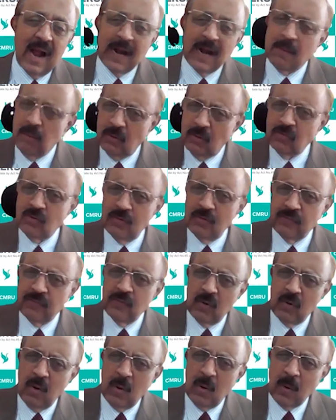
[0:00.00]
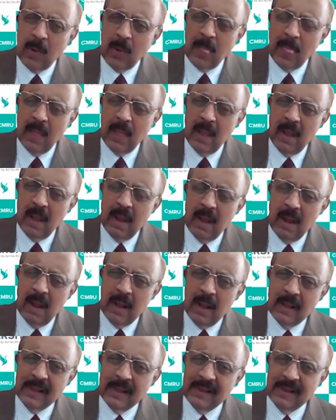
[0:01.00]
And most of you know,
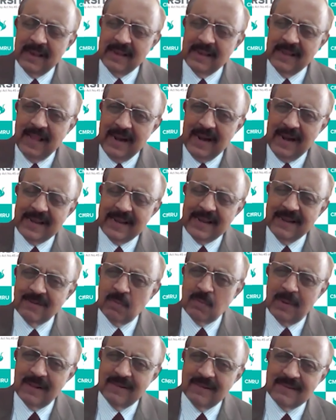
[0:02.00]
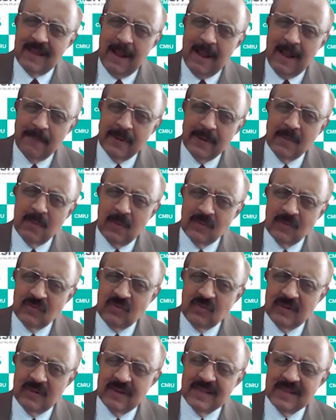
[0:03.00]
in that case, what has happened
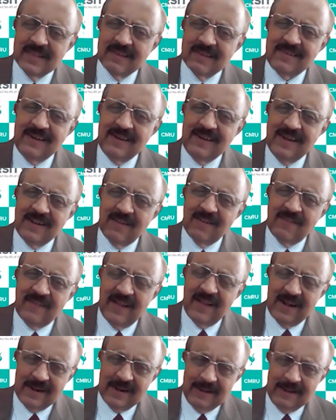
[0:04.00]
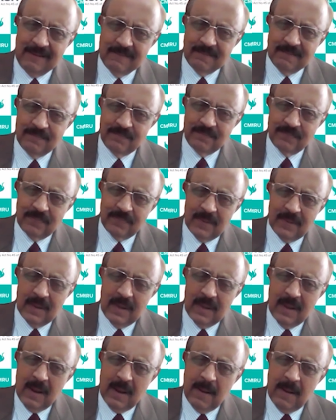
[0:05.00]
was in the state of Canada,
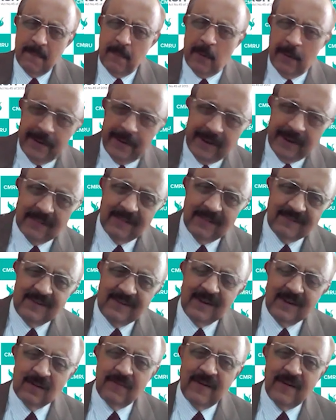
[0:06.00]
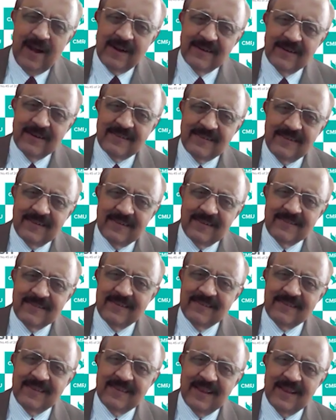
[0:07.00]
bordering the state of the United States,
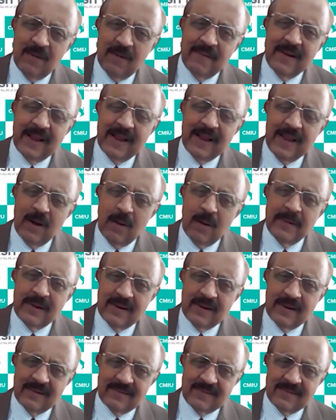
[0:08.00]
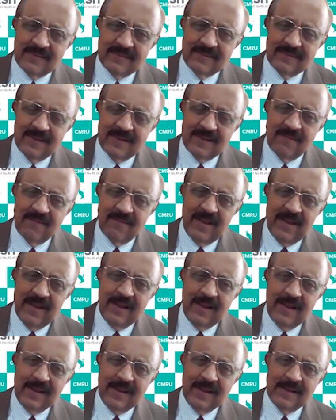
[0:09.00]
just 11 kilometers
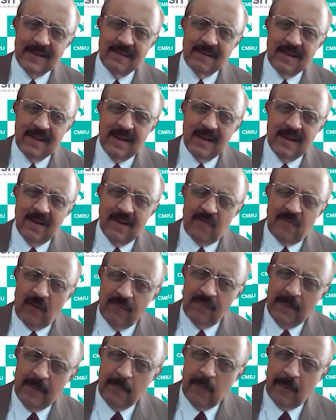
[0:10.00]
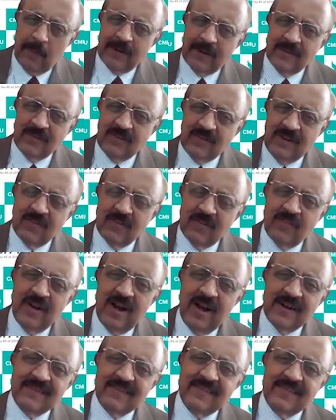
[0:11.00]
away from the border of the state of the
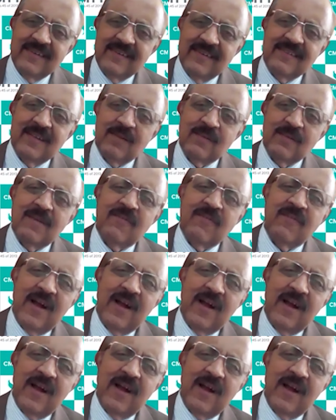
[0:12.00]
United States, there was a